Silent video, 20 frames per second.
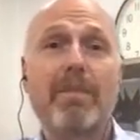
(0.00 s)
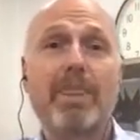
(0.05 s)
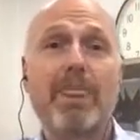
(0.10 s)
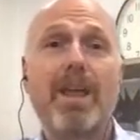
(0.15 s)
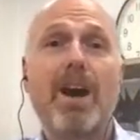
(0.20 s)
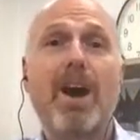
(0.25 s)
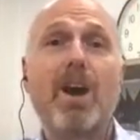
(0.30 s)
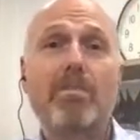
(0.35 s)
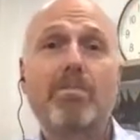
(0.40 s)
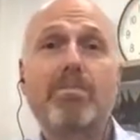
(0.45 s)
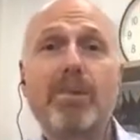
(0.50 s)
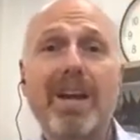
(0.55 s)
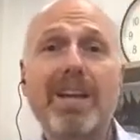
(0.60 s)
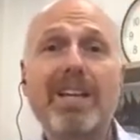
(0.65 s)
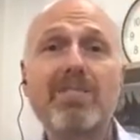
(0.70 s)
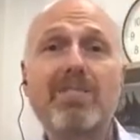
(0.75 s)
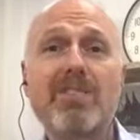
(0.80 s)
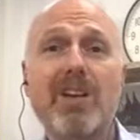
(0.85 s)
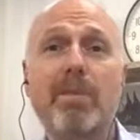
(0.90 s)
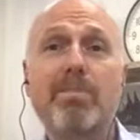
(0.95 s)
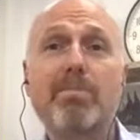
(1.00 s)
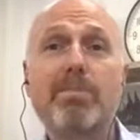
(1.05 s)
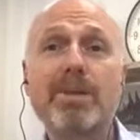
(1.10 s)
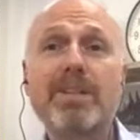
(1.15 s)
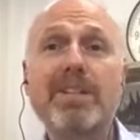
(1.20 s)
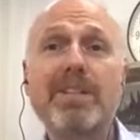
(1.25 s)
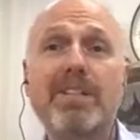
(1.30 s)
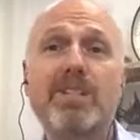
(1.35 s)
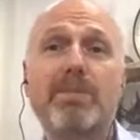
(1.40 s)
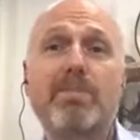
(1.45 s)
Our brains are
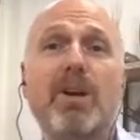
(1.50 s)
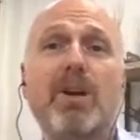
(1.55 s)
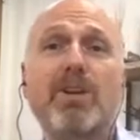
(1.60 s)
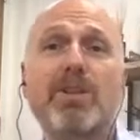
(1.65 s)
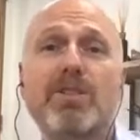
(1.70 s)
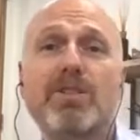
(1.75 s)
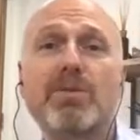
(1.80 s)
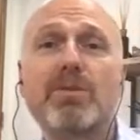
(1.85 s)
predisposed